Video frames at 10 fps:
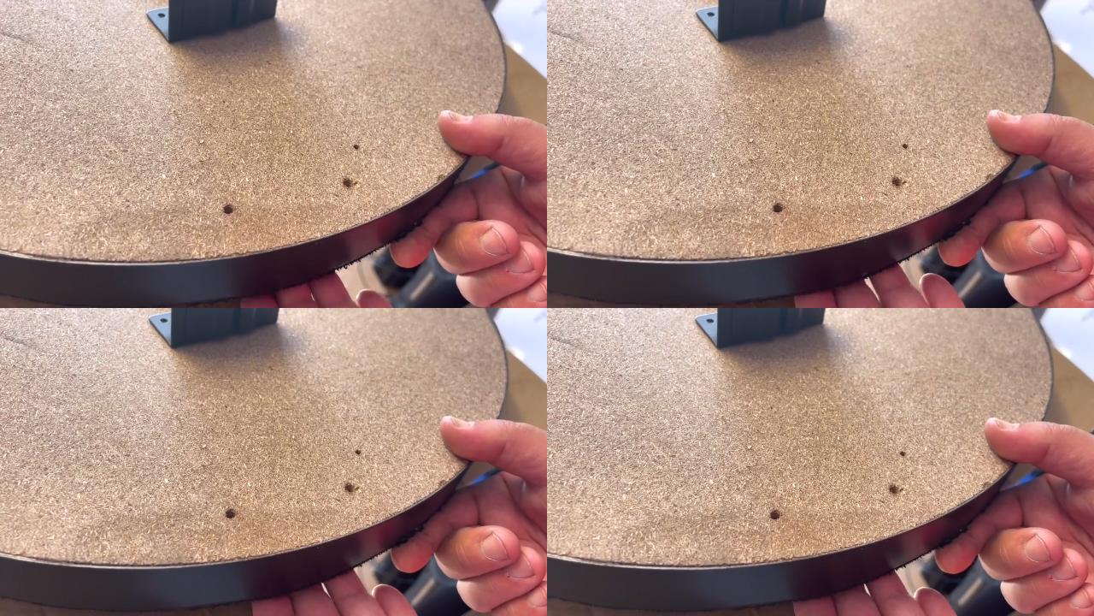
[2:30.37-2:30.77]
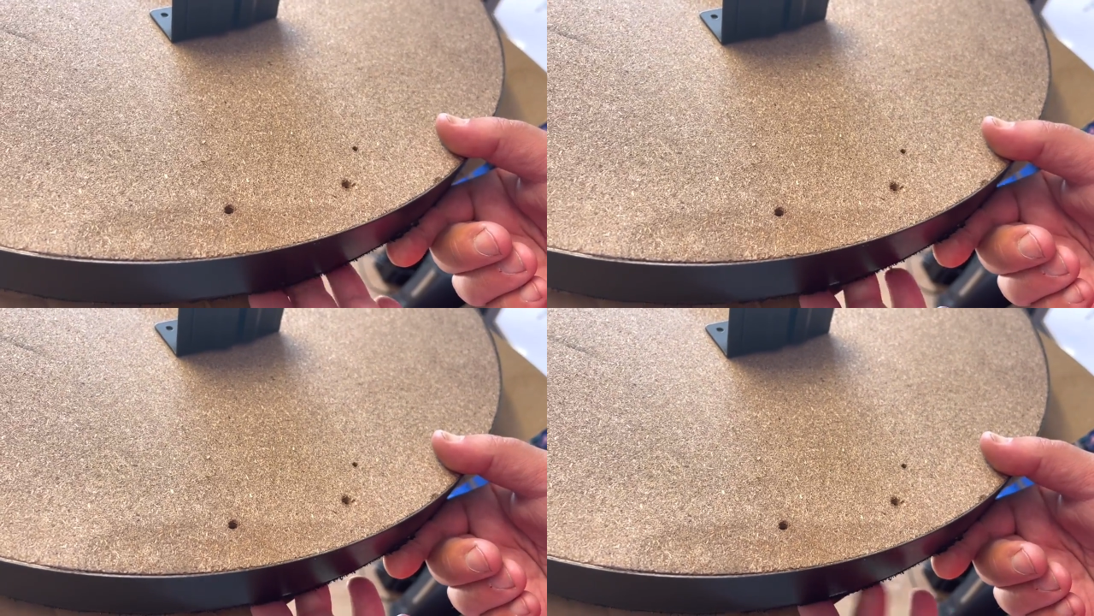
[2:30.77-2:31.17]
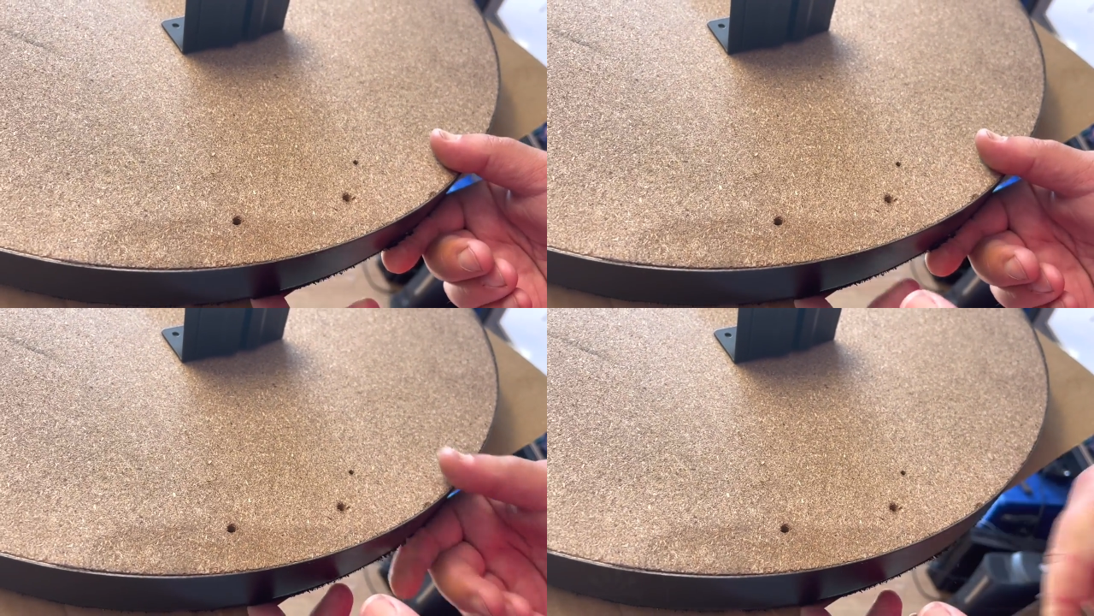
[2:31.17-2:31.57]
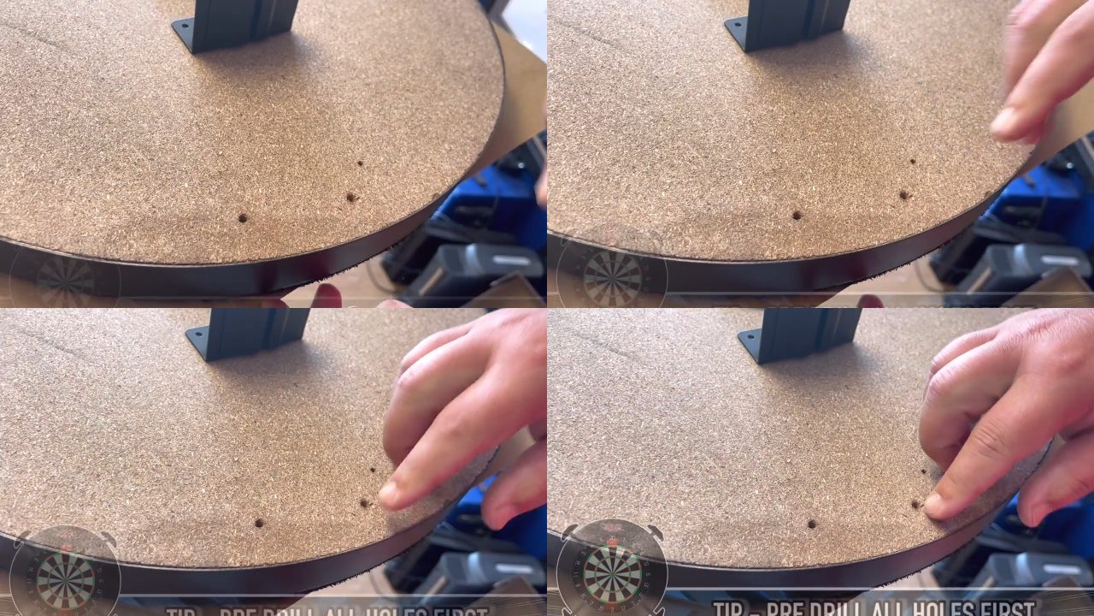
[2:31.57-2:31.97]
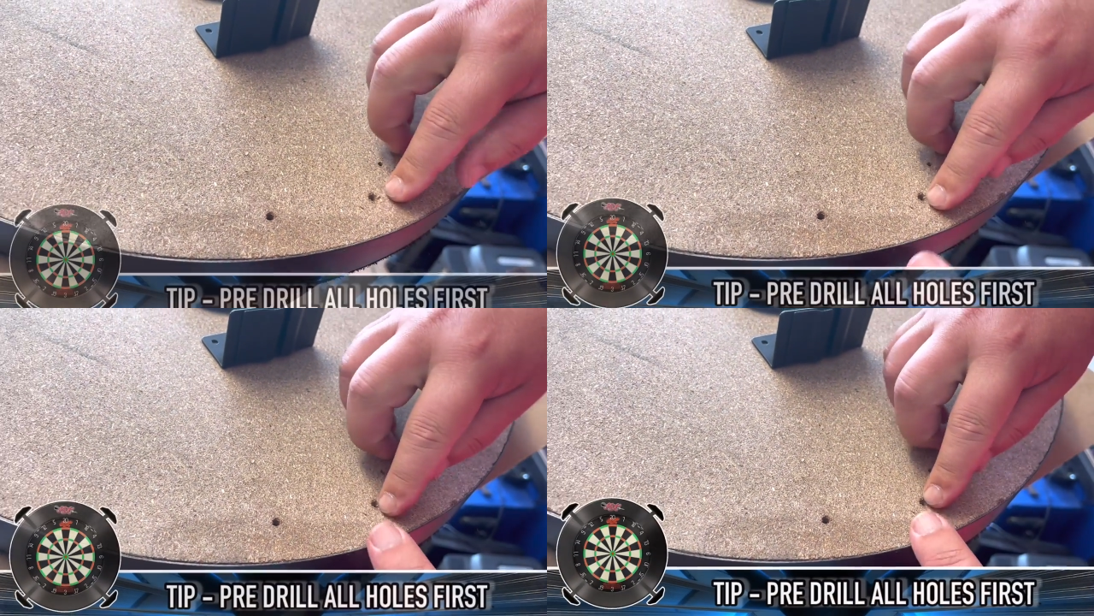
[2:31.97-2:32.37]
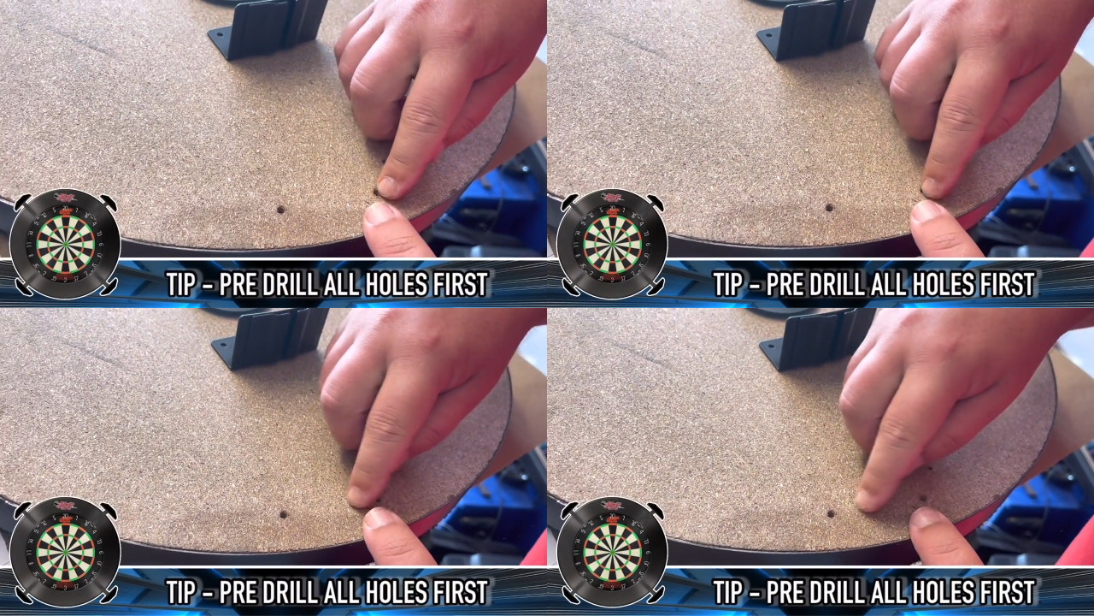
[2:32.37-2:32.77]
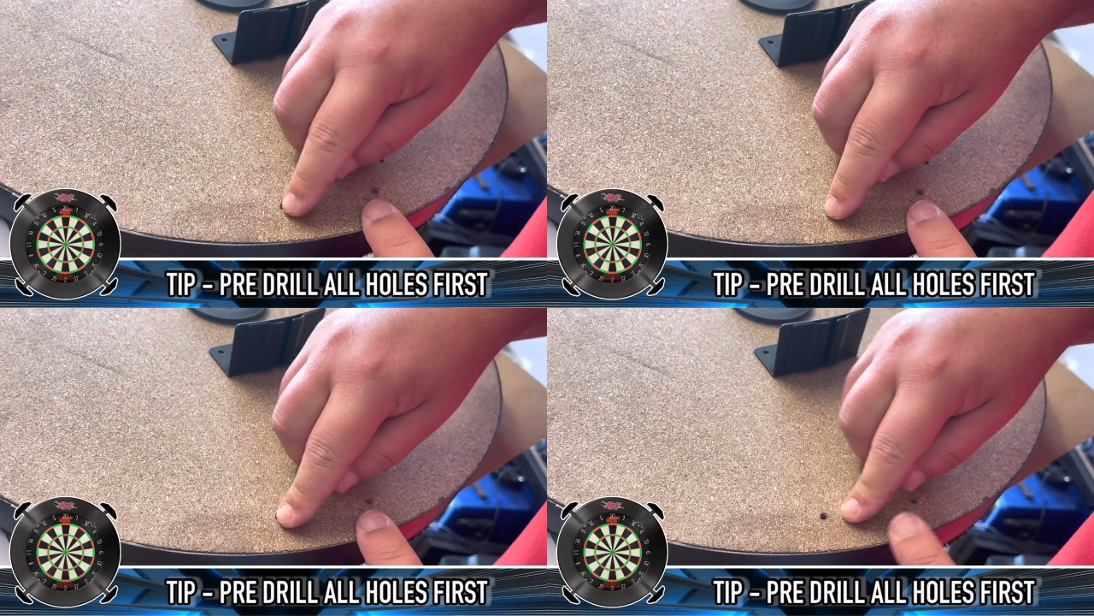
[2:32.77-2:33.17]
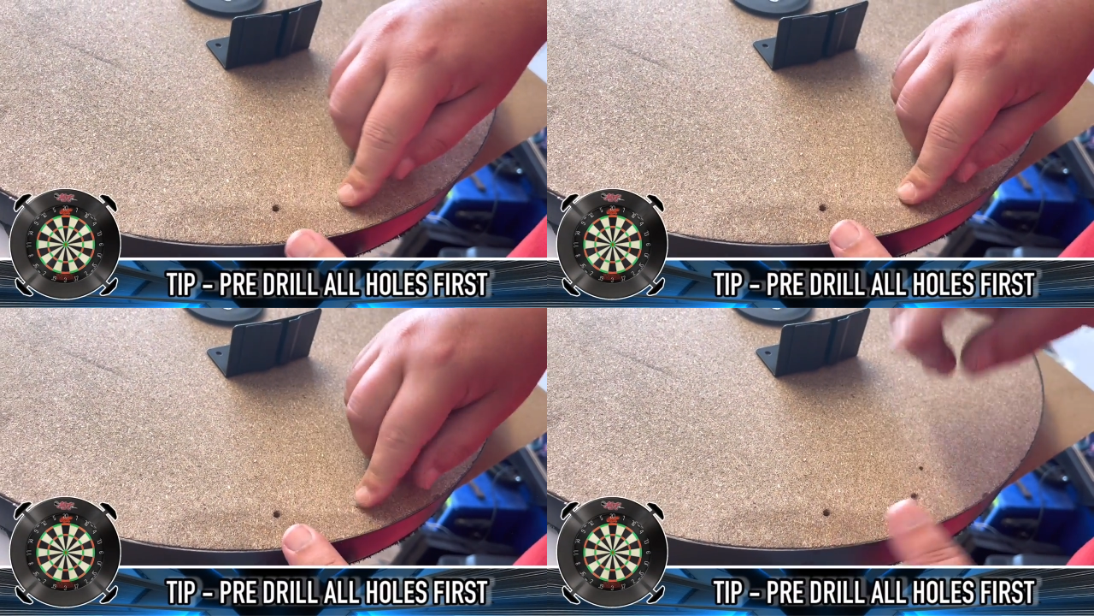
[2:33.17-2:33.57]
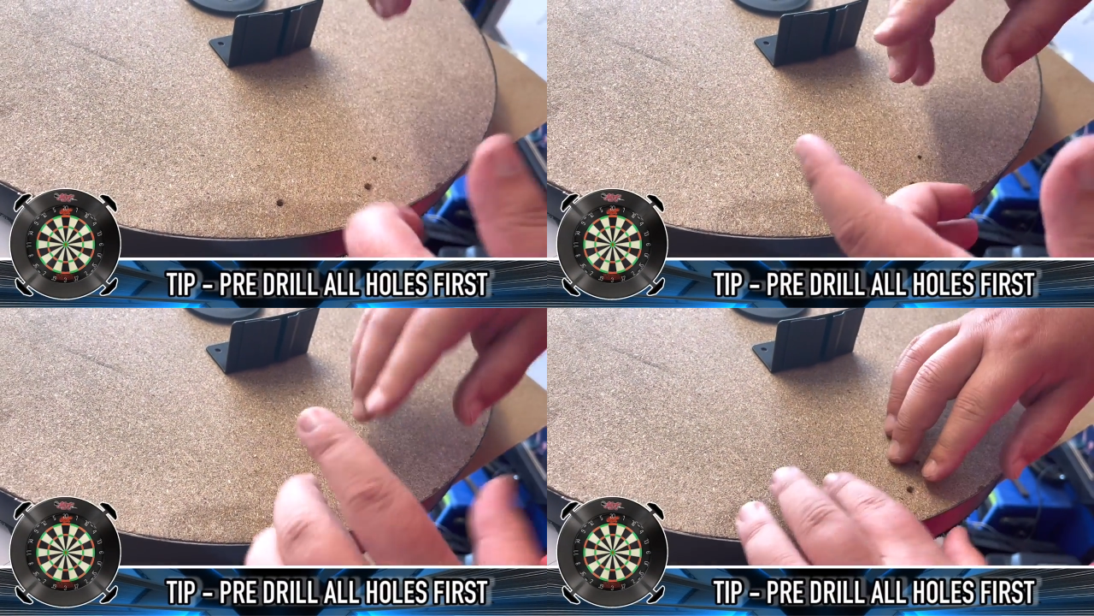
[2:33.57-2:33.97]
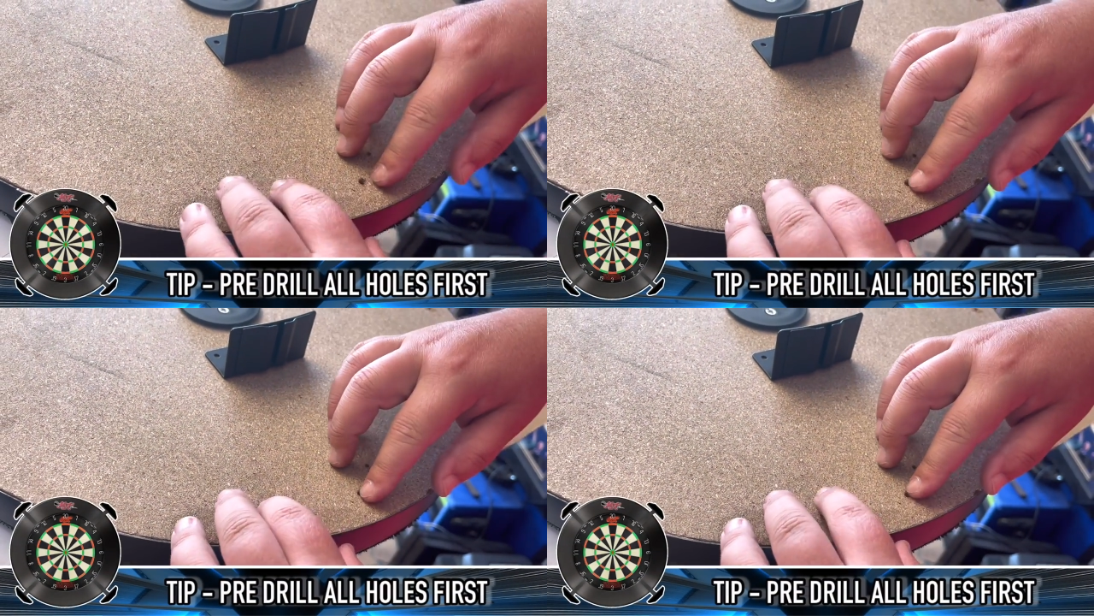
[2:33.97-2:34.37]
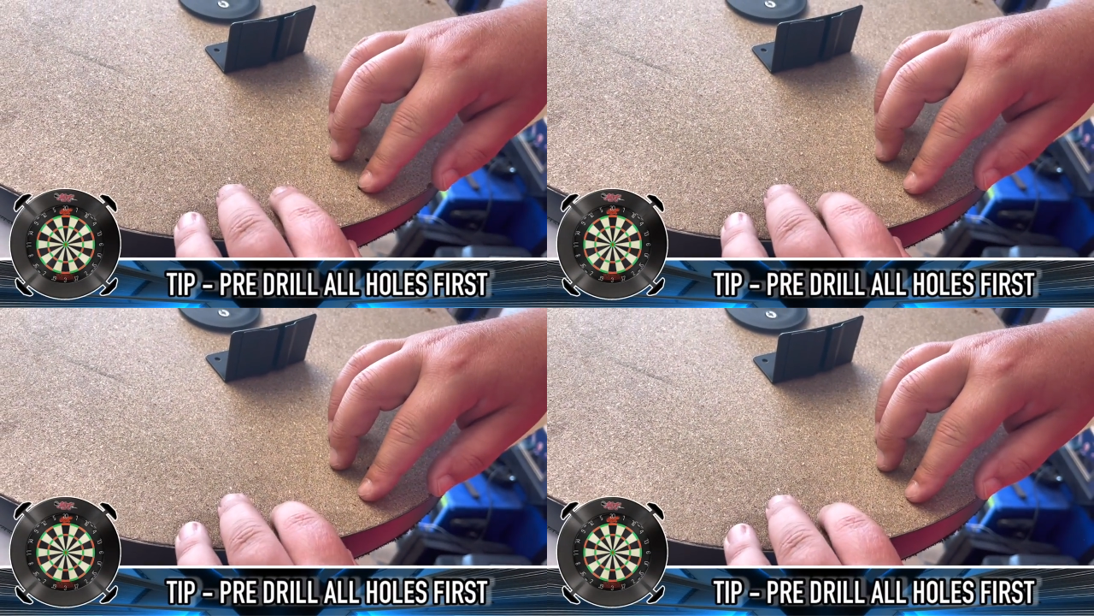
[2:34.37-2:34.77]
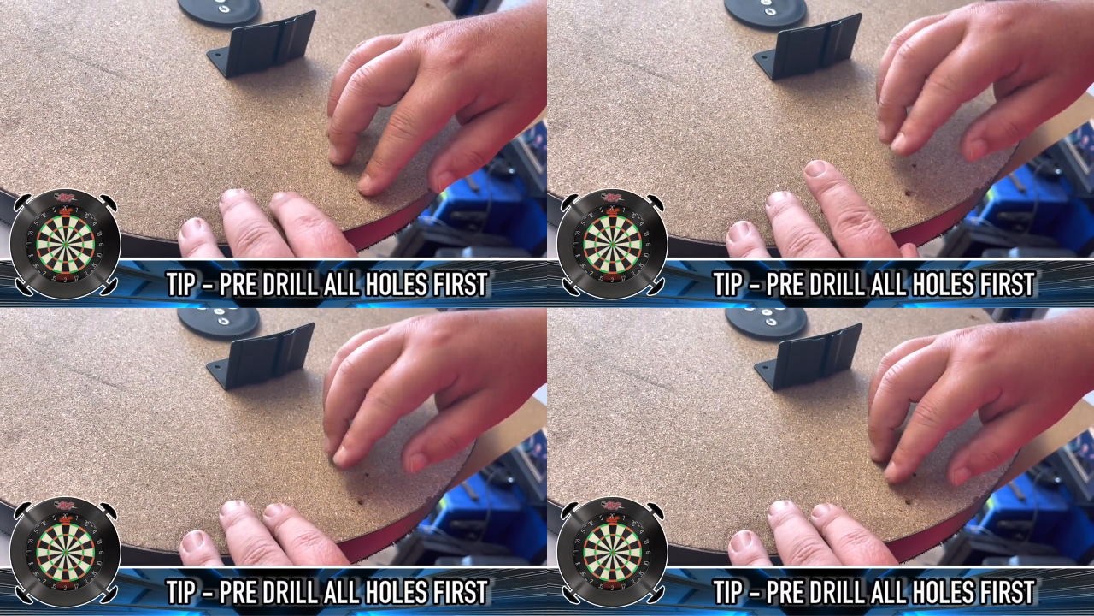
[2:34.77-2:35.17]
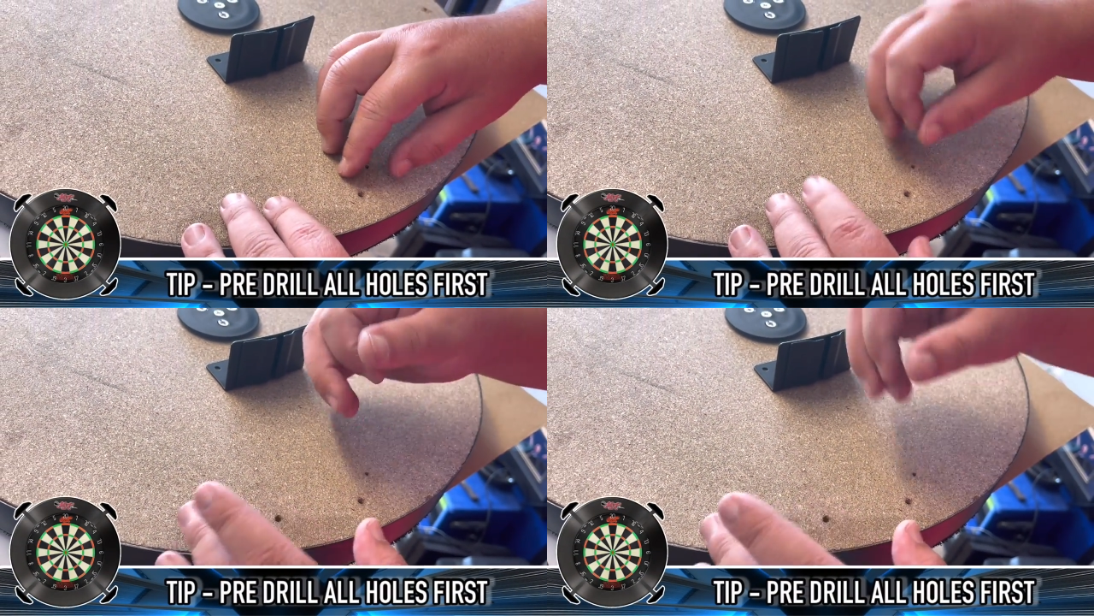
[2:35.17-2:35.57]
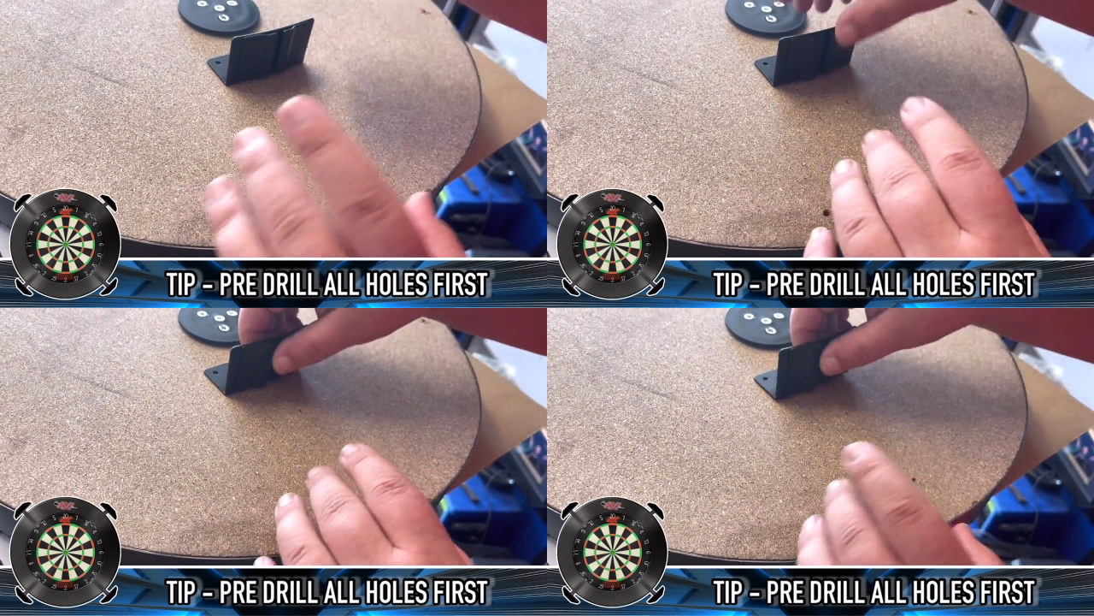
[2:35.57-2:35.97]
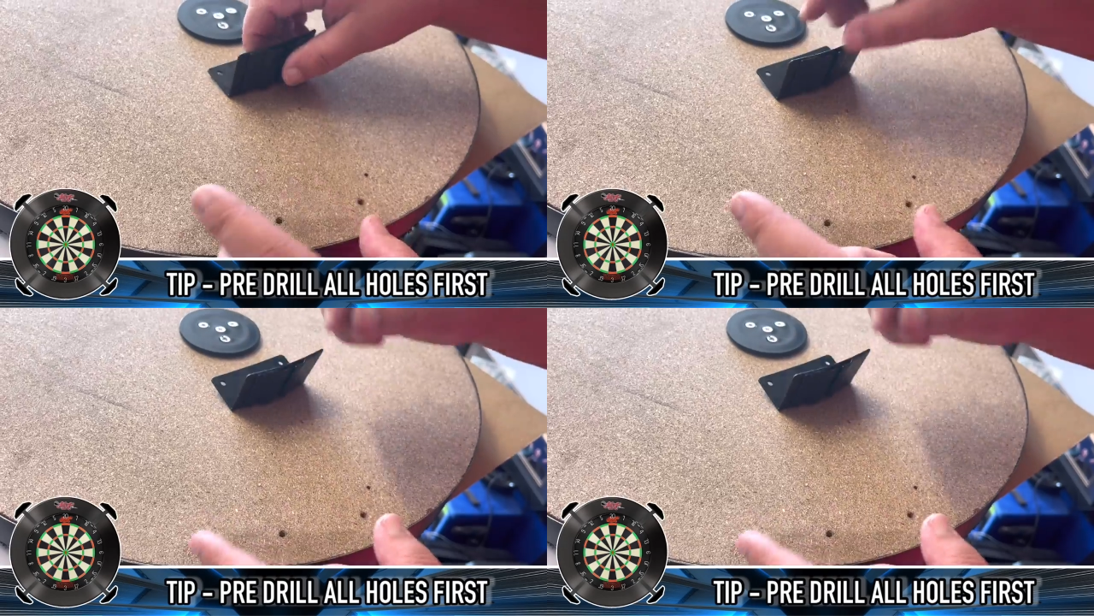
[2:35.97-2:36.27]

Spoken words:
No face is visible, so there are no lips to read.